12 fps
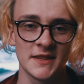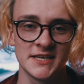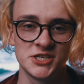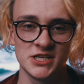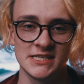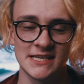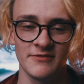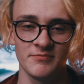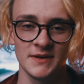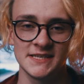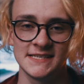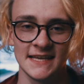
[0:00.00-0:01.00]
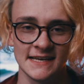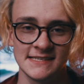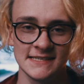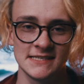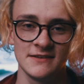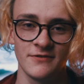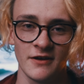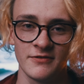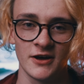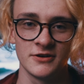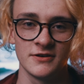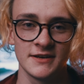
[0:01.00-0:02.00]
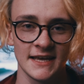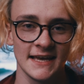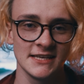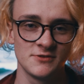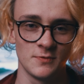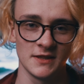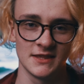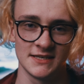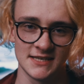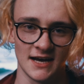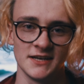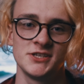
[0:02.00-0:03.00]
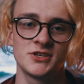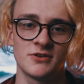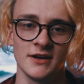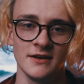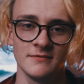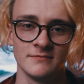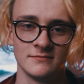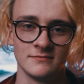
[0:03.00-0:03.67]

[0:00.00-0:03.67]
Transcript: where the G7 beats the A6500 is with the touchscreen.